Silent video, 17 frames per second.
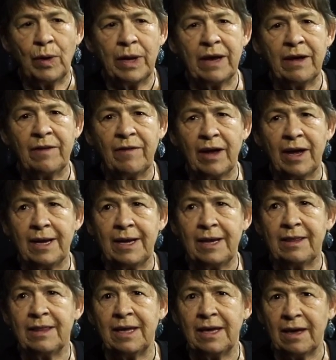When
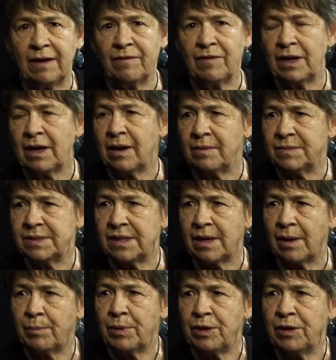anything ever comes
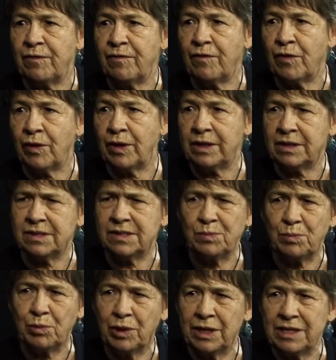up and you find
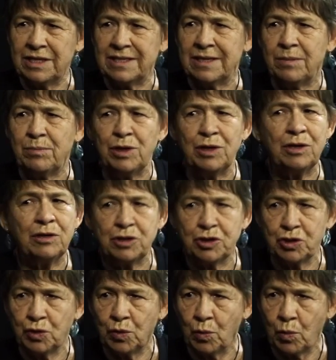it's pretty deep, you're not
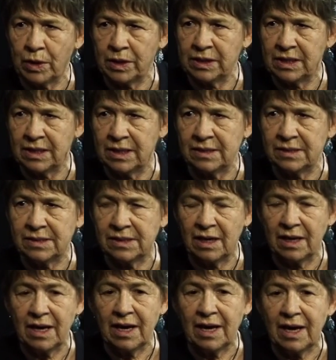sure what it is,
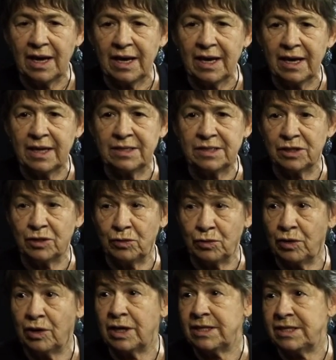it's a
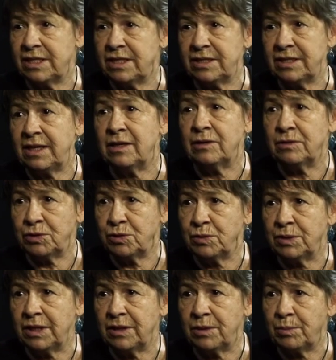good idea to get
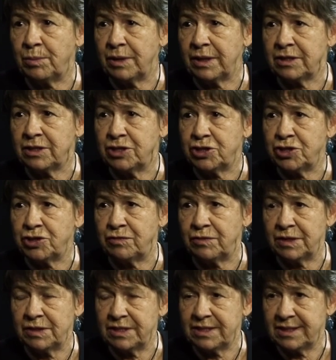onto another practitioner
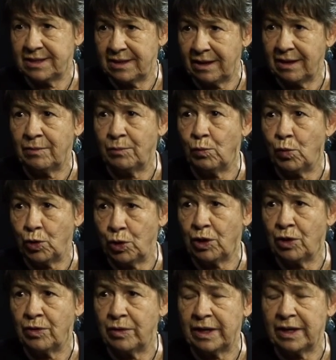and, and
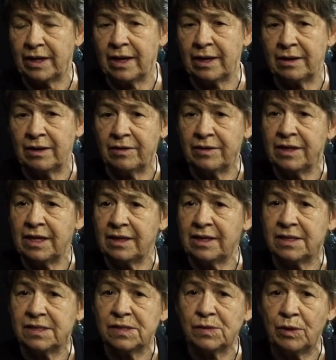work on it. And I think
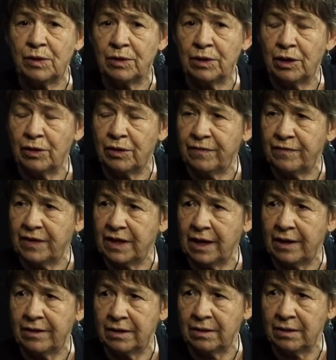that's where a lot of
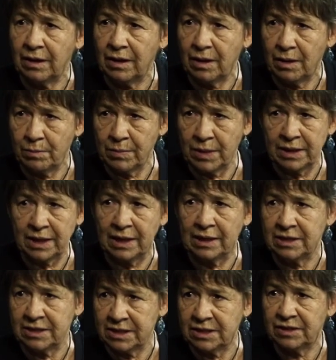the other
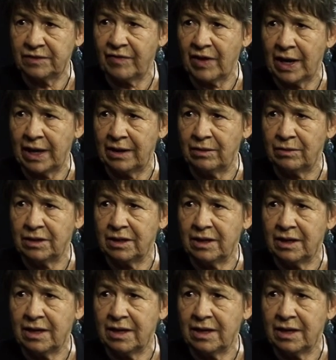modalities fail.